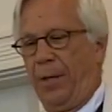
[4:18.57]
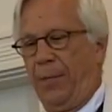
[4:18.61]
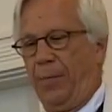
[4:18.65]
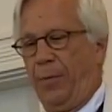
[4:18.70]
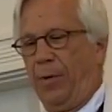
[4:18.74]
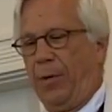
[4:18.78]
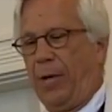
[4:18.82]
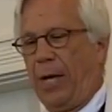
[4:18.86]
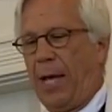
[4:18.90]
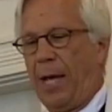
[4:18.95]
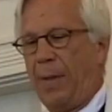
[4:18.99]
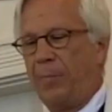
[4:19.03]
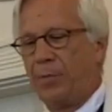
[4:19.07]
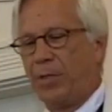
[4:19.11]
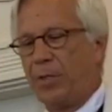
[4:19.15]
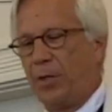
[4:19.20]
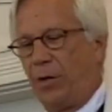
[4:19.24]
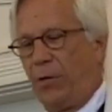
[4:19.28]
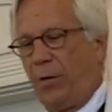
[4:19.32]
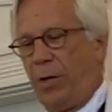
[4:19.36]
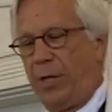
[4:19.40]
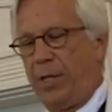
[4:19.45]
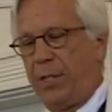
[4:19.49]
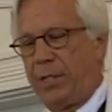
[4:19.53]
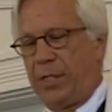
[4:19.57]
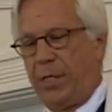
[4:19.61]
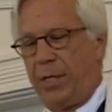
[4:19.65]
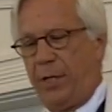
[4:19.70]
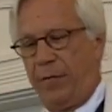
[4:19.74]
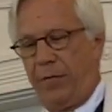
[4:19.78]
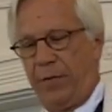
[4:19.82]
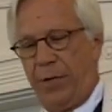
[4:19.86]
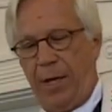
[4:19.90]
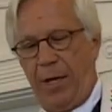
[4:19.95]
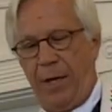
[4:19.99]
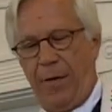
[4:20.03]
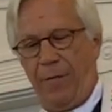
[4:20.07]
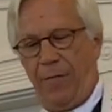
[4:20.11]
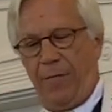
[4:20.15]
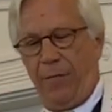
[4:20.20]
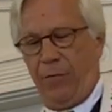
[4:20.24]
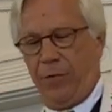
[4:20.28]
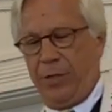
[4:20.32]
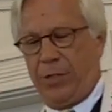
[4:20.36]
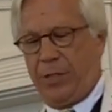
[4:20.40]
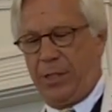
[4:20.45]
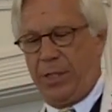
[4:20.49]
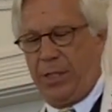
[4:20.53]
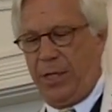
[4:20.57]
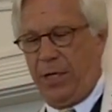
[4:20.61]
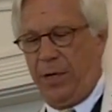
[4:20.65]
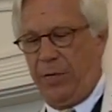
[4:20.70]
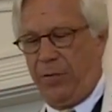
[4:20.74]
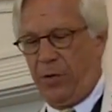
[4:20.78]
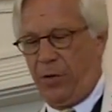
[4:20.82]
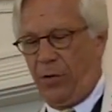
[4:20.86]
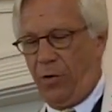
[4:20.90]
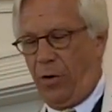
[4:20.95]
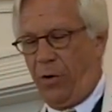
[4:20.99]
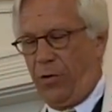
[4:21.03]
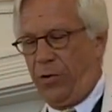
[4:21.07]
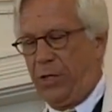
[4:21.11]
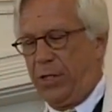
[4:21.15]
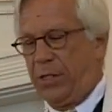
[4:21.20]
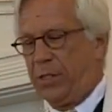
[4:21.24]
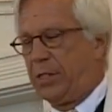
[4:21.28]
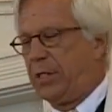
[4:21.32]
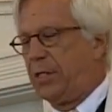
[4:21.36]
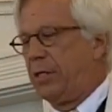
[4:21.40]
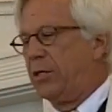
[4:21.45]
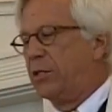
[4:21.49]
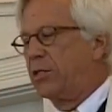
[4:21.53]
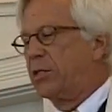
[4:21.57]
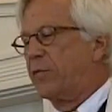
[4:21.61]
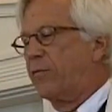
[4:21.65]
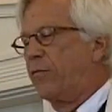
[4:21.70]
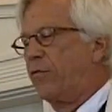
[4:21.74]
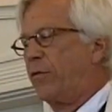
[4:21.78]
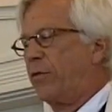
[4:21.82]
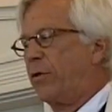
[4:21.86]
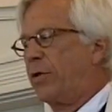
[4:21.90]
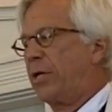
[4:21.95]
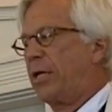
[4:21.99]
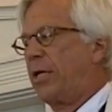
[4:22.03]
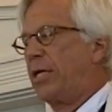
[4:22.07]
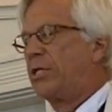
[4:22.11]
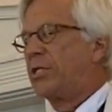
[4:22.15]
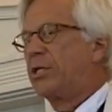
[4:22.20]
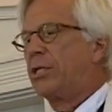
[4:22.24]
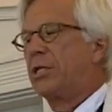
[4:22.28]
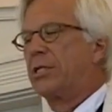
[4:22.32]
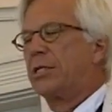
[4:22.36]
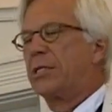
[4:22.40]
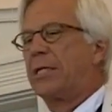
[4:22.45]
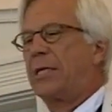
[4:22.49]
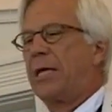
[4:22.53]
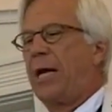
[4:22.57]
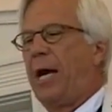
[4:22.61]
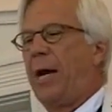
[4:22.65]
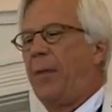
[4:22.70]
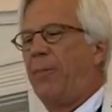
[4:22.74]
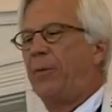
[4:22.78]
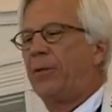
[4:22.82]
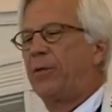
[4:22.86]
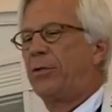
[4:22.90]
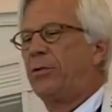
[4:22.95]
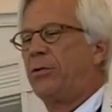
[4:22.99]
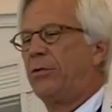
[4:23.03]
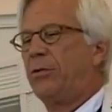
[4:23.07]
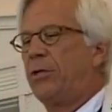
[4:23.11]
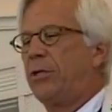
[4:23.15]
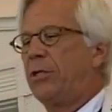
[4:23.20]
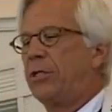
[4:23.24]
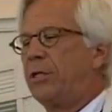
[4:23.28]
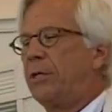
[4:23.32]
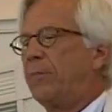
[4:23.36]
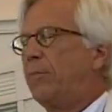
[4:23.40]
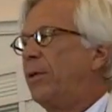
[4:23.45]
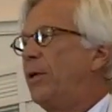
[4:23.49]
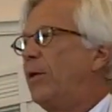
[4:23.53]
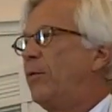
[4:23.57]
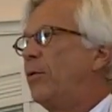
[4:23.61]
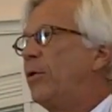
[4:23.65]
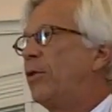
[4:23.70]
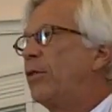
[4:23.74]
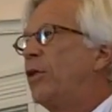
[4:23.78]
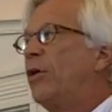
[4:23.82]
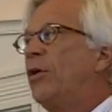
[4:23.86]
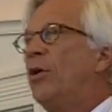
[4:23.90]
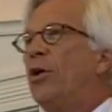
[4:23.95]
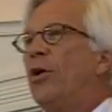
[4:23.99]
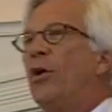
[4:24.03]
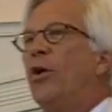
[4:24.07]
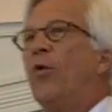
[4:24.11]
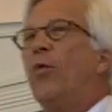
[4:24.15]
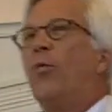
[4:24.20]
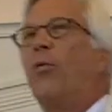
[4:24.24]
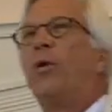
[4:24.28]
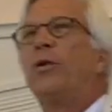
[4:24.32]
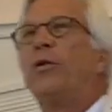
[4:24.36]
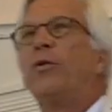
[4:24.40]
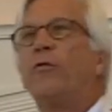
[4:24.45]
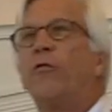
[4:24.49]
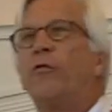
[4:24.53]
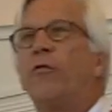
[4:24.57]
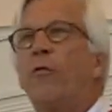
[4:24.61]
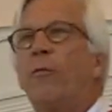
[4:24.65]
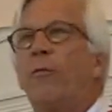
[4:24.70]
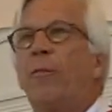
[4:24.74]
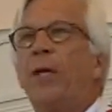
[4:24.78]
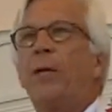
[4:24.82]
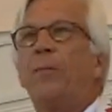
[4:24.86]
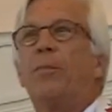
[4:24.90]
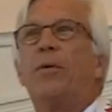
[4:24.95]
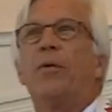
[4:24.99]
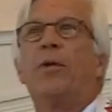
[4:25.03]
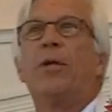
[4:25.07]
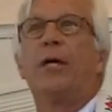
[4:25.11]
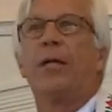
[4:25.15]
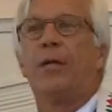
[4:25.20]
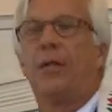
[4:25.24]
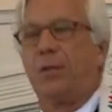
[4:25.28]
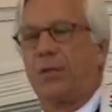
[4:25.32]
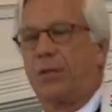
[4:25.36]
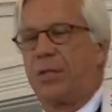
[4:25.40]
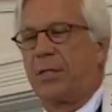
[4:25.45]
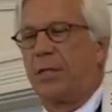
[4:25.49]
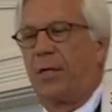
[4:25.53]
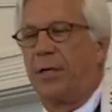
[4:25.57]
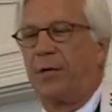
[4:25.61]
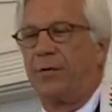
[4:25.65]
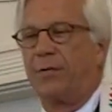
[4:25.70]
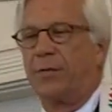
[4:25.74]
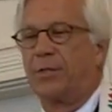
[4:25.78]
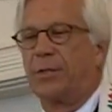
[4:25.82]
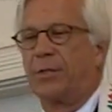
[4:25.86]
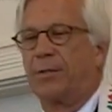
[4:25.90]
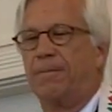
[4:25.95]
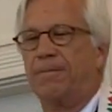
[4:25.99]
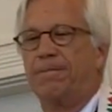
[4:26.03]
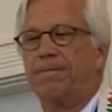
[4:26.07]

Perhaps the greatest gift I have received in all these years of ordination is the opportunity to be with wonderful people like yourselves